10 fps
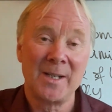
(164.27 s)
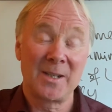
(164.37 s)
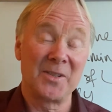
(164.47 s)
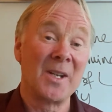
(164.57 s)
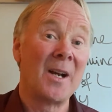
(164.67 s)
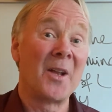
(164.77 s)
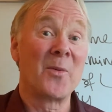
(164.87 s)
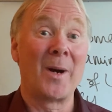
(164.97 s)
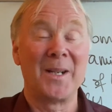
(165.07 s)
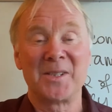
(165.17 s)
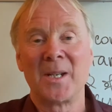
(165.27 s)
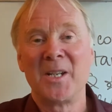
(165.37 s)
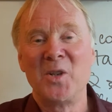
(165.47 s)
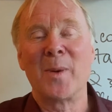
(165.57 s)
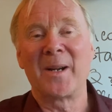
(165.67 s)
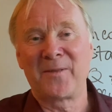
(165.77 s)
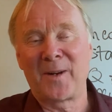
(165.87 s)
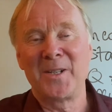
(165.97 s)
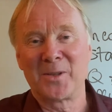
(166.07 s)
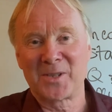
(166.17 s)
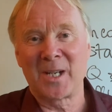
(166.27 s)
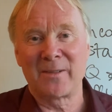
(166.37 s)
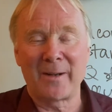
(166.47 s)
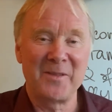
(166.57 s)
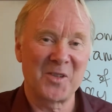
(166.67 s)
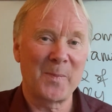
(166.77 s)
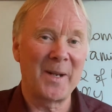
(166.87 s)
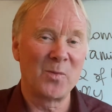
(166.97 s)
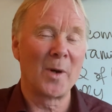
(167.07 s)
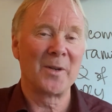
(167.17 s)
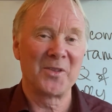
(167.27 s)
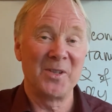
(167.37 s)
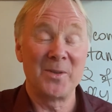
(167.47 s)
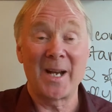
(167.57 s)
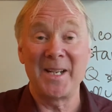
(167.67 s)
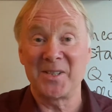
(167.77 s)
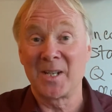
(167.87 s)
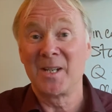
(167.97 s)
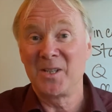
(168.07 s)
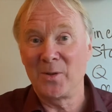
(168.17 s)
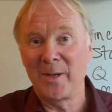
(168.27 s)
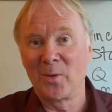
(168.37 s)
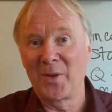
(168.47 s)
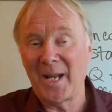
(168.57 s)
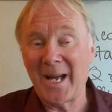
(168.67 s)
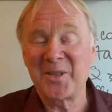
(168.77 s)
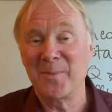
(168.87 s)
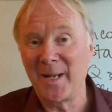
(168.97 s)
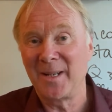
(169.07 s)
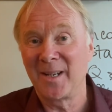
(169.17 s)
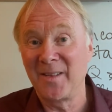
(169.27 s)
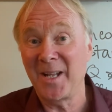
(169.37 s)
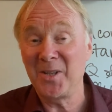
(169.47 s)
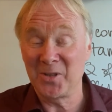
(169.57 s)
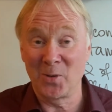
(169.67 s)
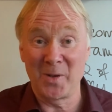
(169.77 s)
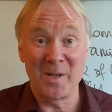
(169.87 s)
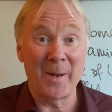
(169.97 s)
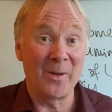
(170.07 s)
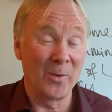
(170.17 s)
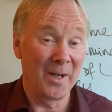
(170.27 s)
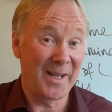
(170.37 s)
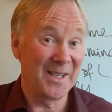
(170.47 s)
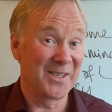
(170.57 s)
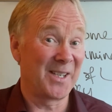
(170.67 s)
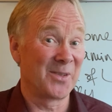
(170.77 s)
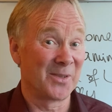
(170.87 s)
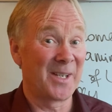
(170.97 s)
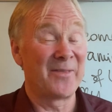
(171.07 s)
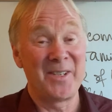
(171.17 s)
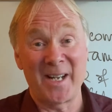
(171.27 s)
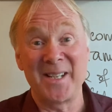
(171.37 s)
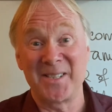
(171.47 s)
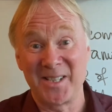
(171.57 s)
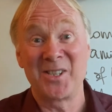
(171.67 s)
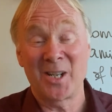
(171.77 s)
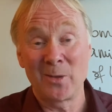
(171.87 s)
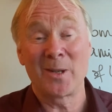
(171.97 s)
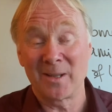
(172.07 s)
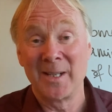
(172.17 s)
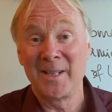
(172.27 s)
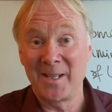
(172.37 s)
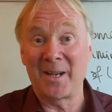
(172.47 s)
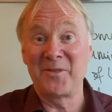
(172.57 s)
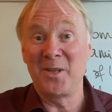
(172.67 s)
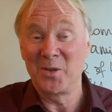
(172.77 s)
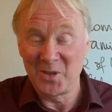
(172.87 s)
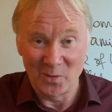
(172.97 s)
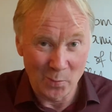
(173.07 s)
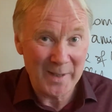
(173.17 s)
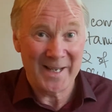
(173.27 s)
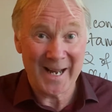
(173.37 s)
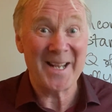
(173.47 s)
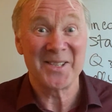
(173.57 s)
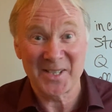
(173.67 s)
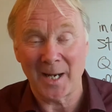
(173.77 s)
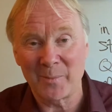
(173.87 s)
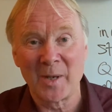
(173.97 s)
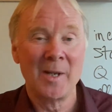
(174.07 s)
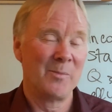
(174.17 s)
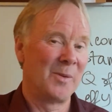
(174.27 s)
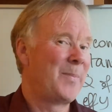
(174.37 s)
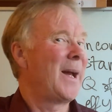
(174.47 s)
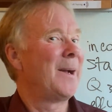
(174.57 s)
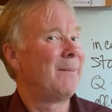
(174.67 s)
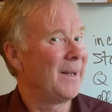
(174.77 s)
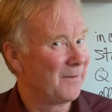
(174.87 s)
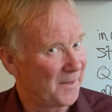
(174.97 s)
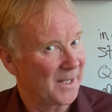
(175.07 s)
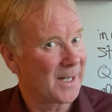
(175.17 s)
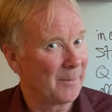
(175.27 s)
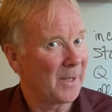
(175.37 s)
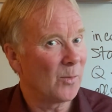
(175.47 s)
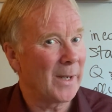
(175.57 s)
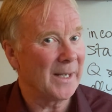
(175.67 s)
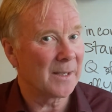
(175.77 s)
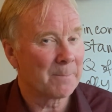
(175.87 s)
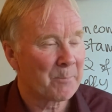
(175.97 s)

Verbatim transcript: Because otherwise, you might find yourself having to spend one or two days doing all the admin, and then you're talking about working six or seven days in total. You have to use your weekends up preparing for the coming week.